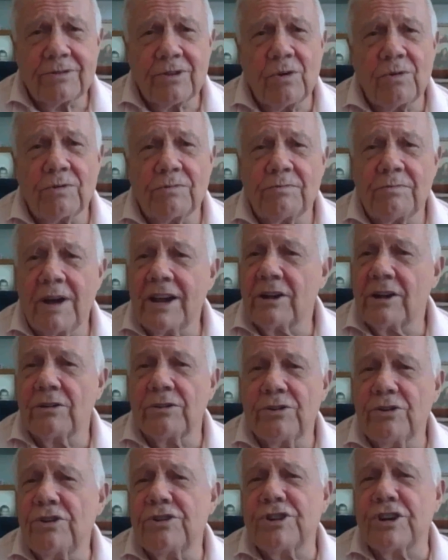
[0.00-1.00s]
So, Mike,
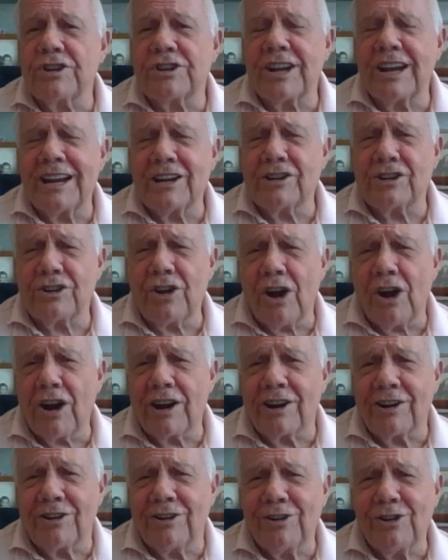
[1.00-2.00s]
you're just getting
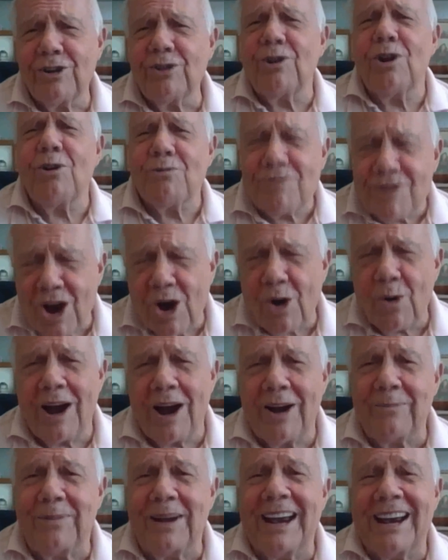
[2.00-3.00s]
started. You don't know
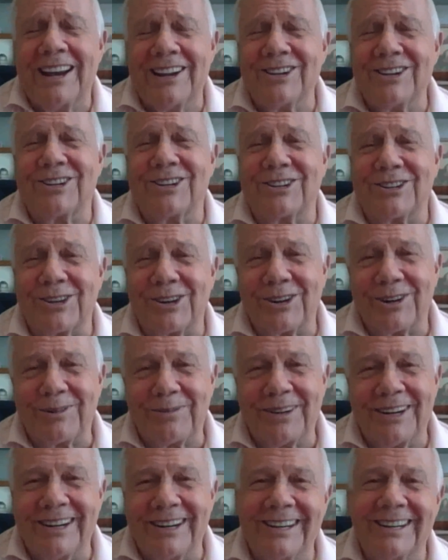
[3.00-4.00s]
how bad this is going
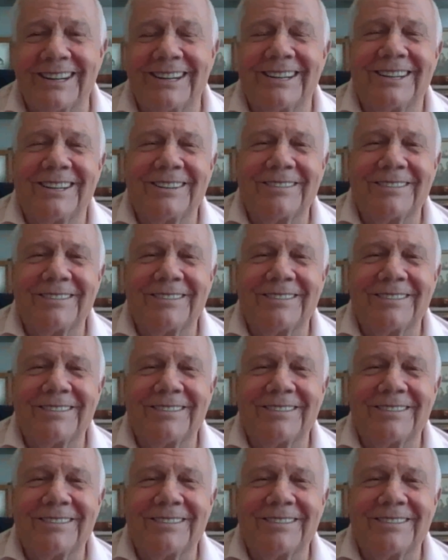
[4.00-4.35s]
to be.